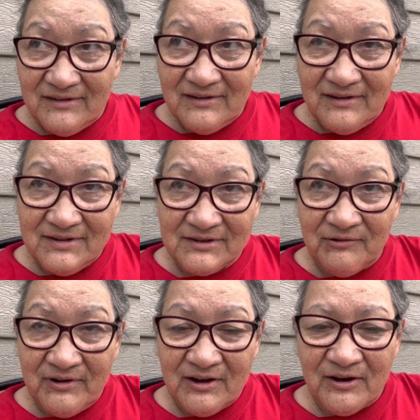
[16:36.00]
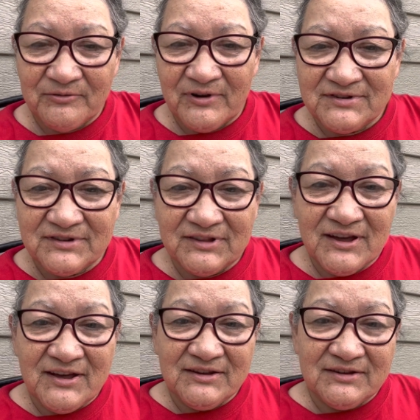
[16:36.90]
It's going across the
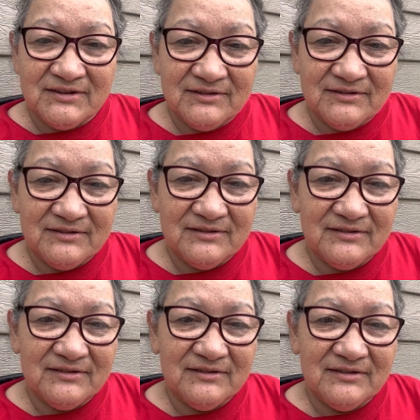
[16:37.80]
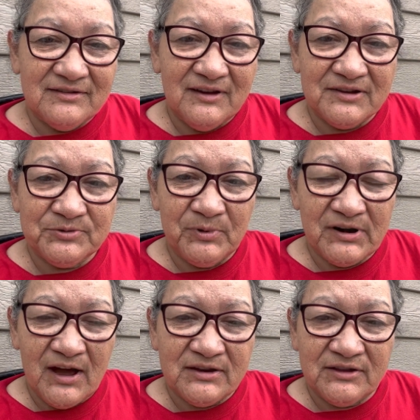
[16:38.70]
lake. That's where
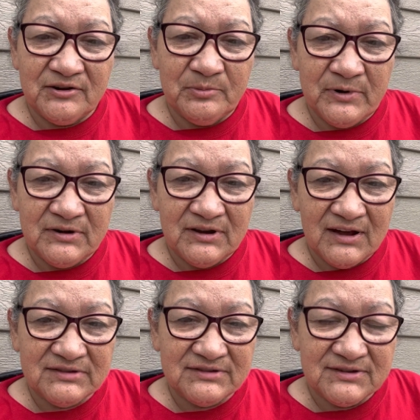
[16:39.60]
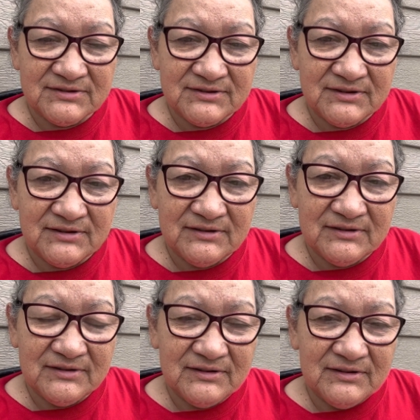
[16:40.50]
that thunderbird nest is.
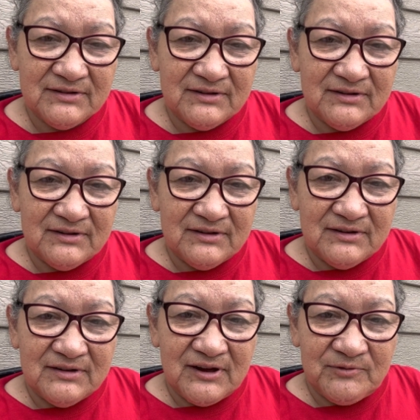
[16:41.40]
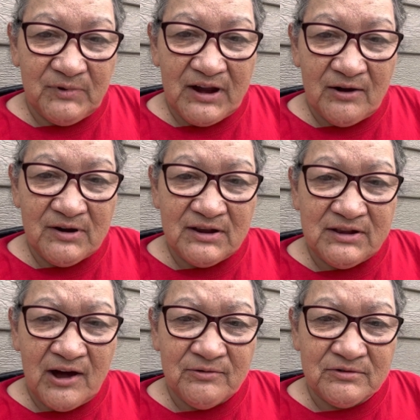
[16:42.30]
And without a
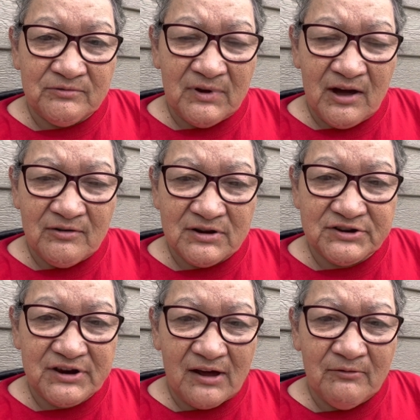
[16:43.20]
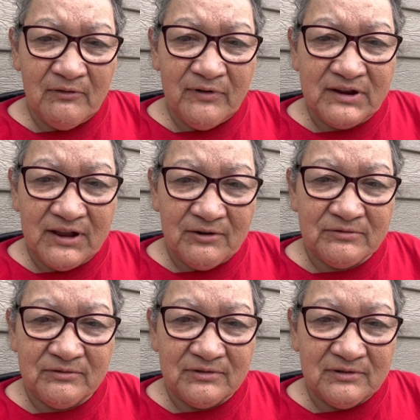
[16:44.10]
doubt, without a shadow of a doubt,
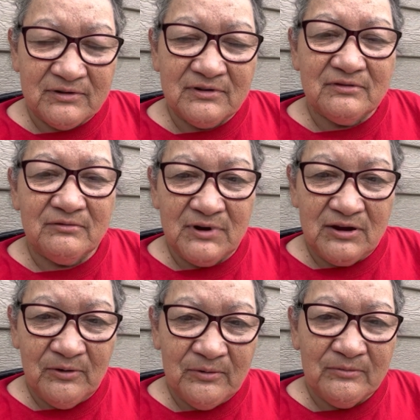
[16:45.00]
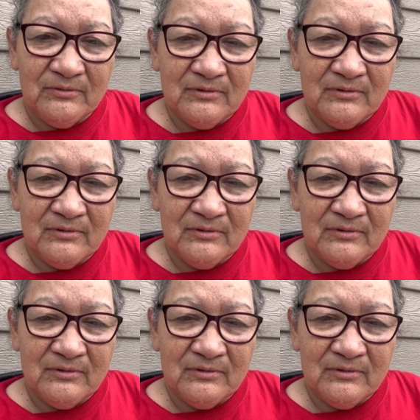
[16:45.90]
we know